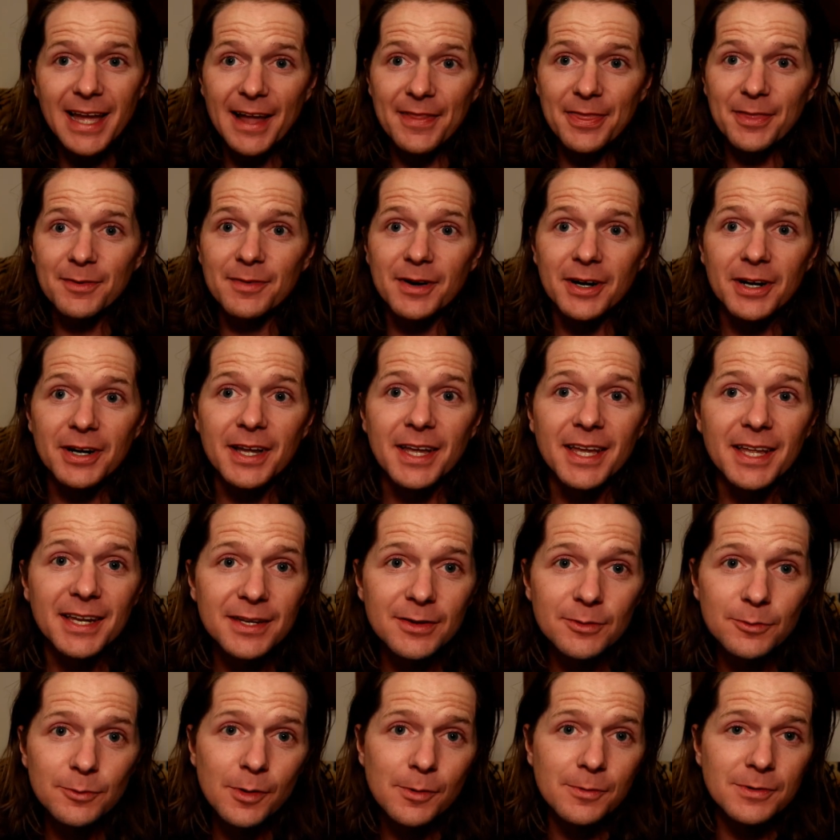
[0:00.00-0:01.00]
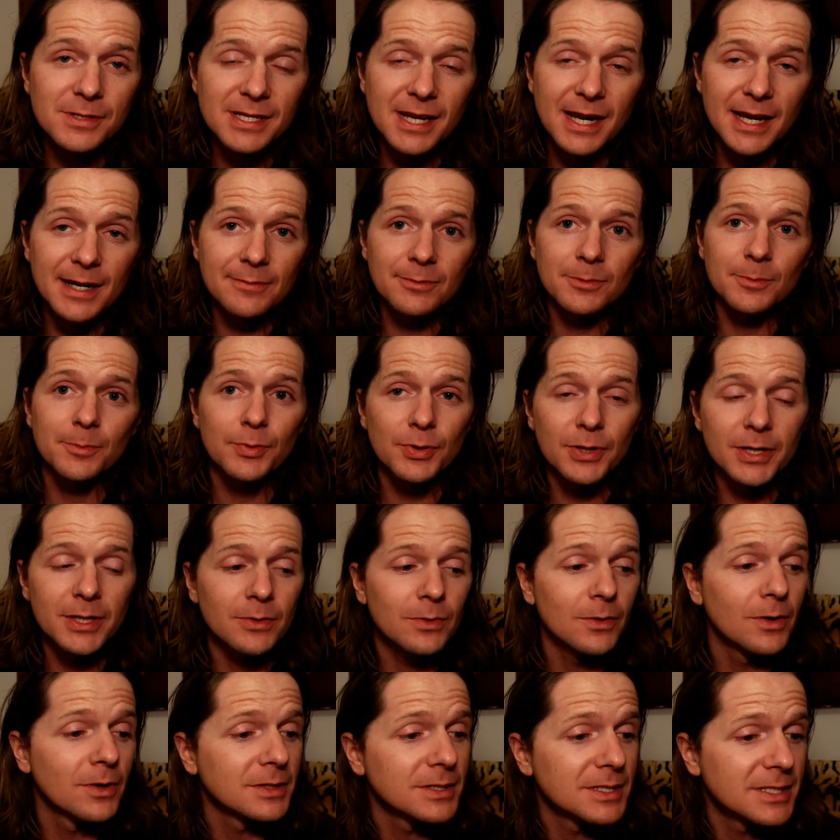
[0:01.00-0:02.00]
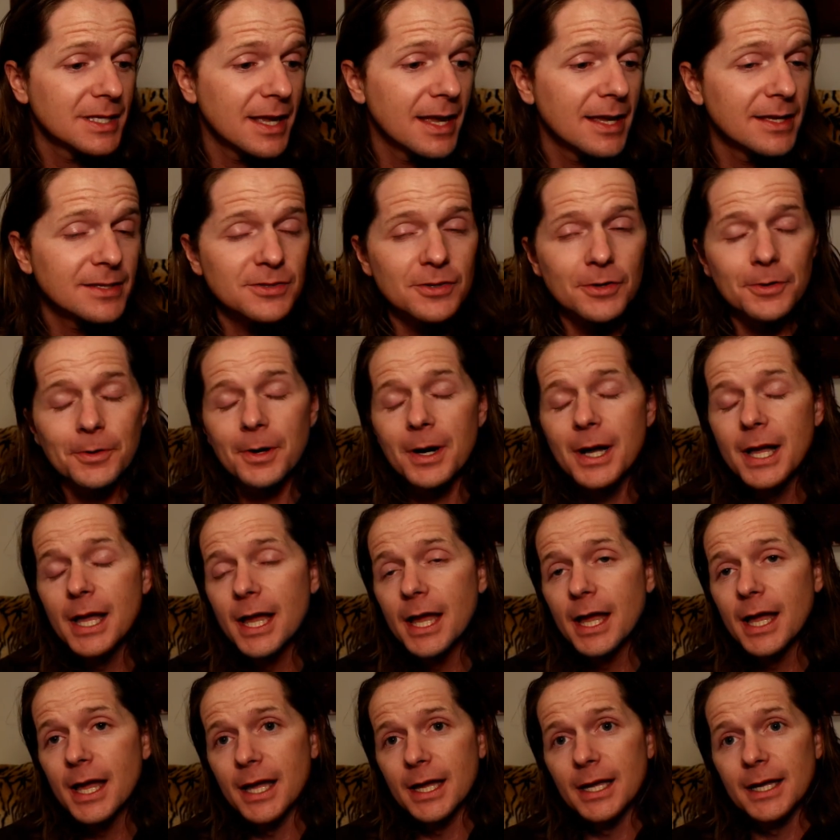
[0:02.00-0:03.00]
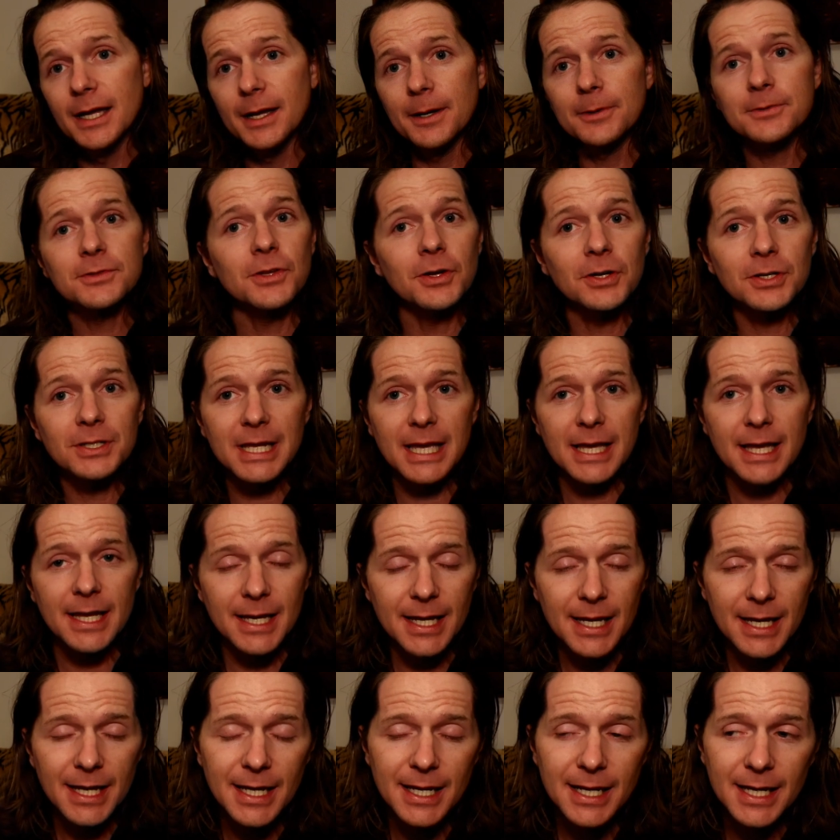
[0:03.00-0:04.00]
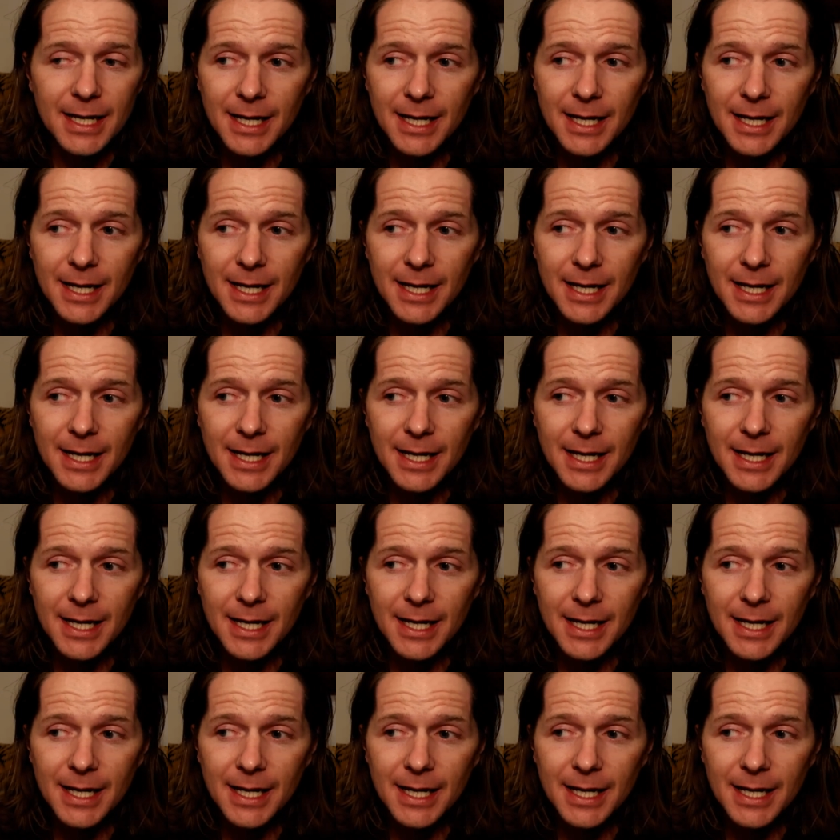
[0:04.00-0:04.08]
at the very end of what was kind of a pretty long day. So it was a long day.